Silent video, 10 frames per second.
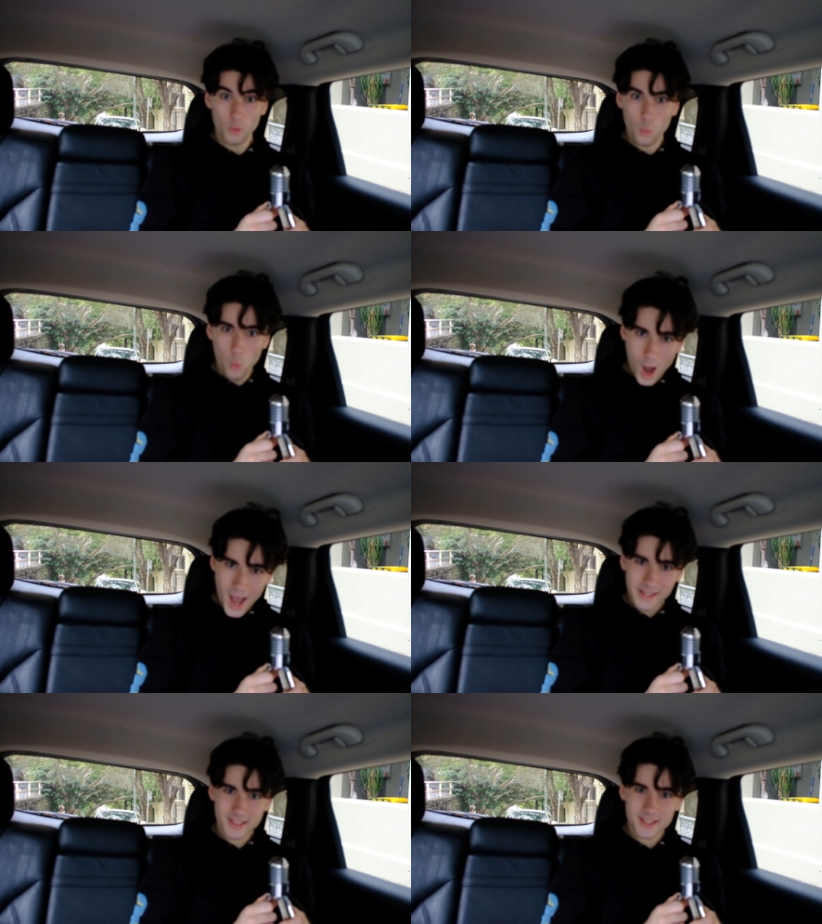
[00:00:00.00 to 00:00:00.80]

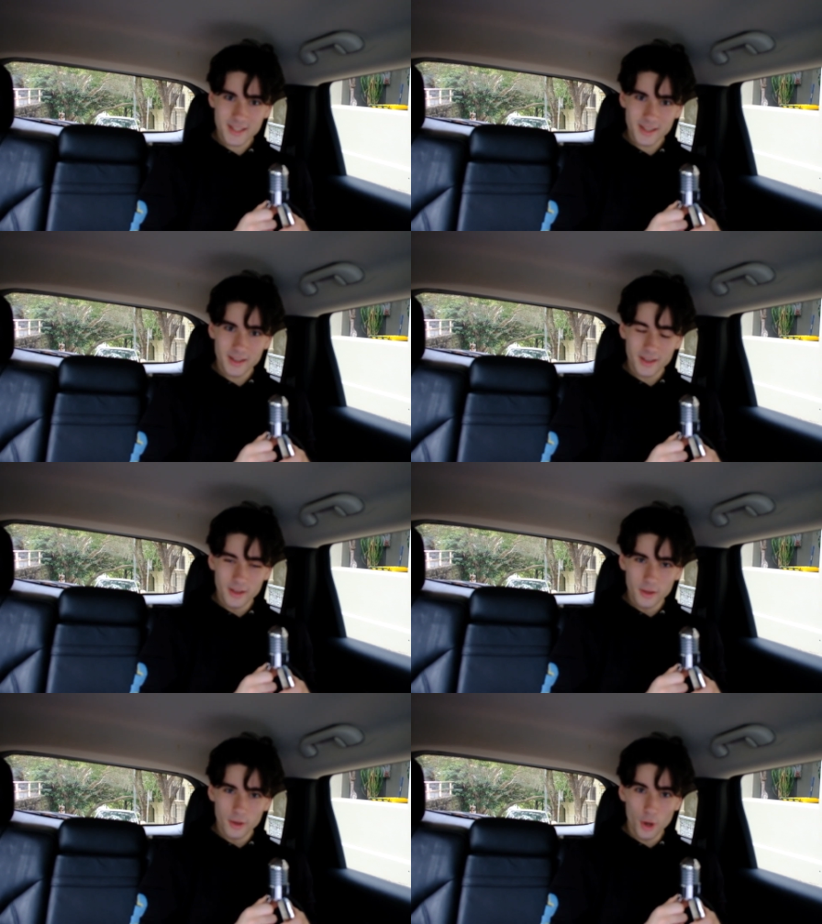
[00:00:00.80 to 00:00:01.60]
What?
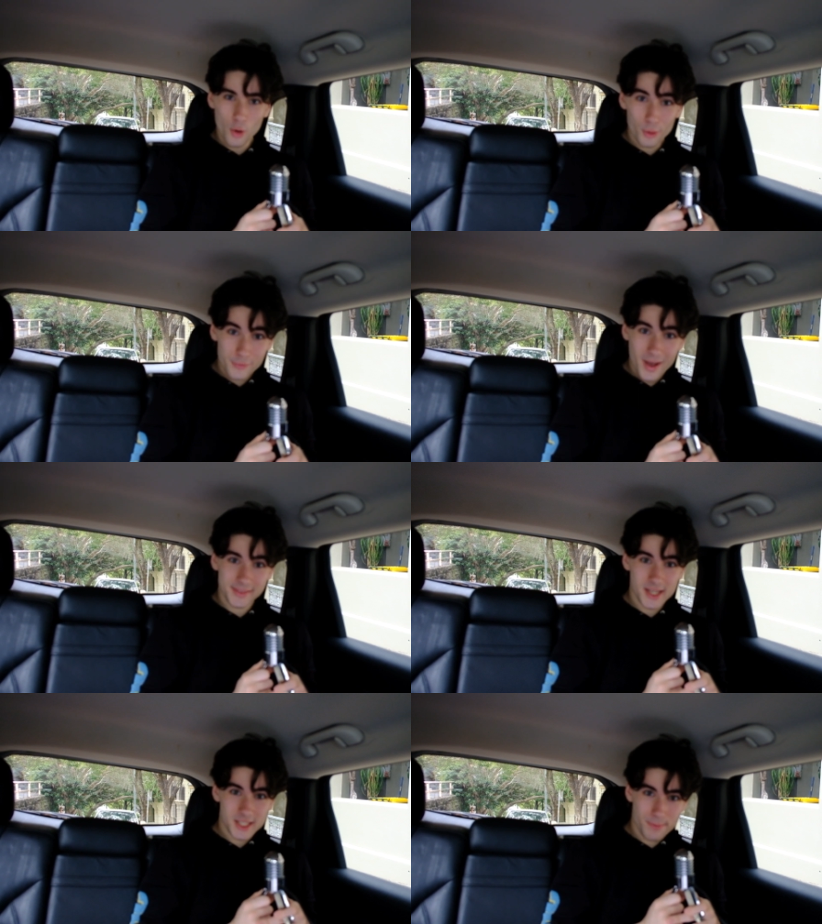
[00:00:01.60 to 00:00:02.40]
Who would have
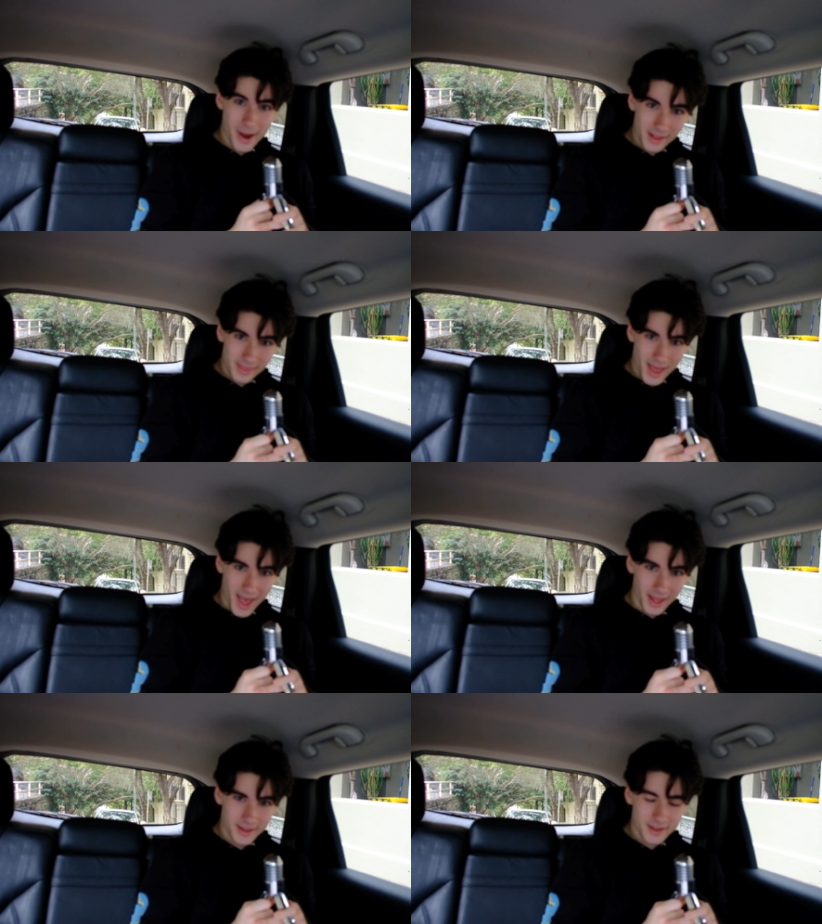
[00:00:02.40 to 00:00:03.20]
anticipated
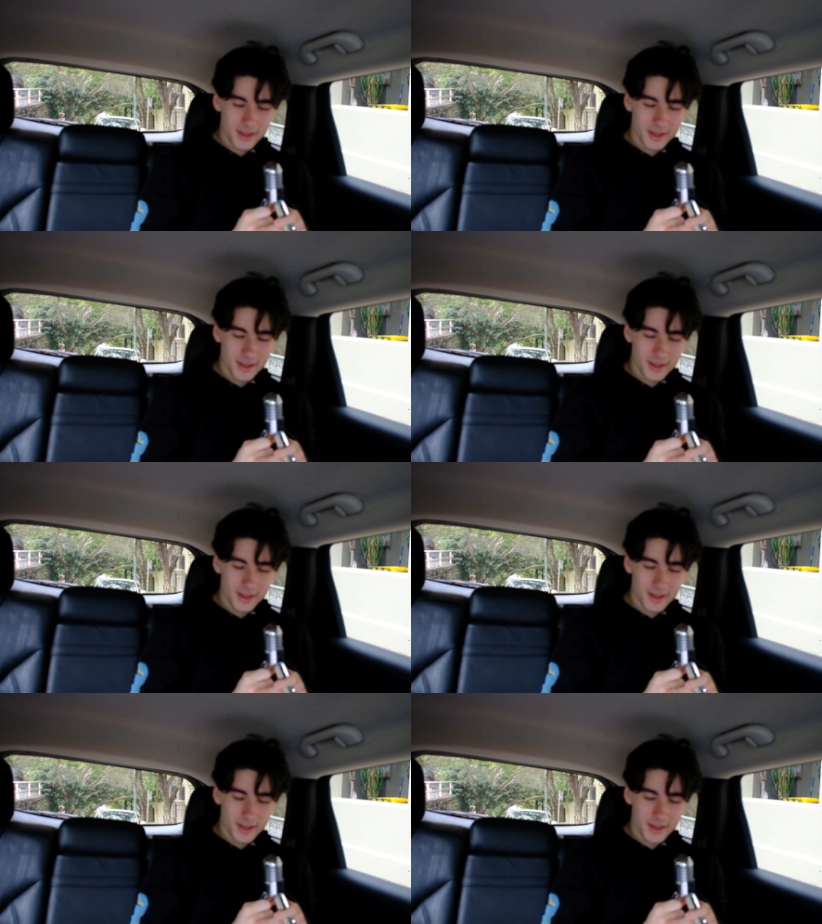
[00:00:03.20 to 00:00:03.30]
that?